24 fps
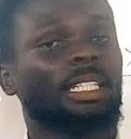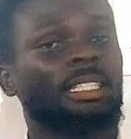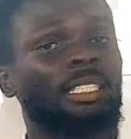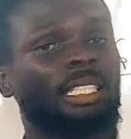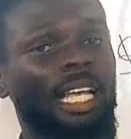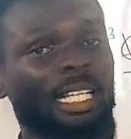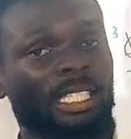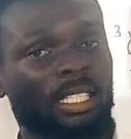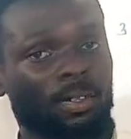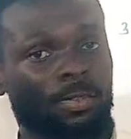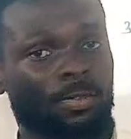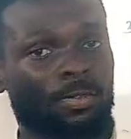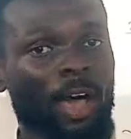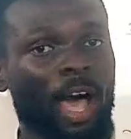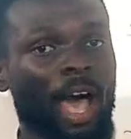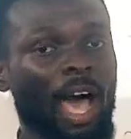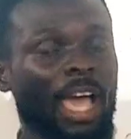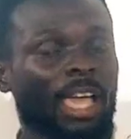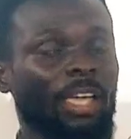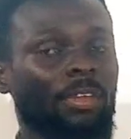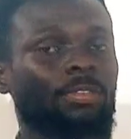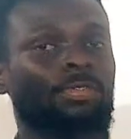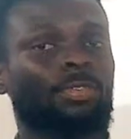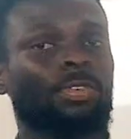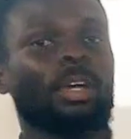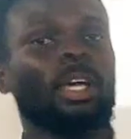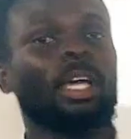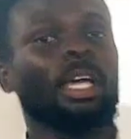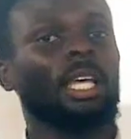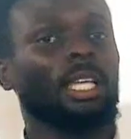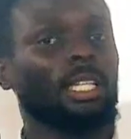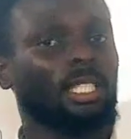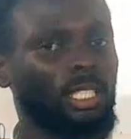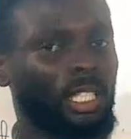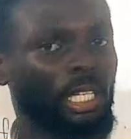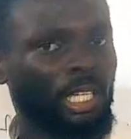
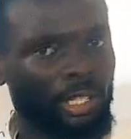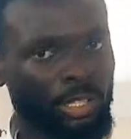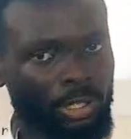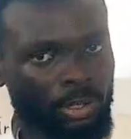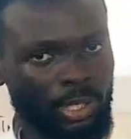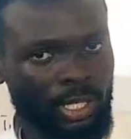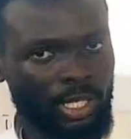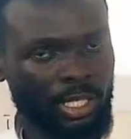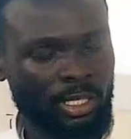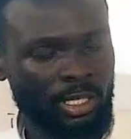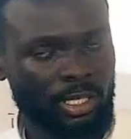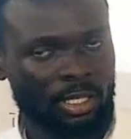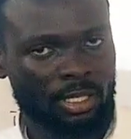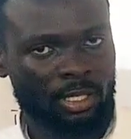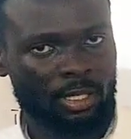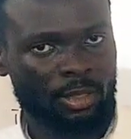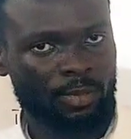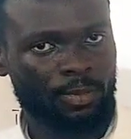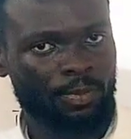35 degrees.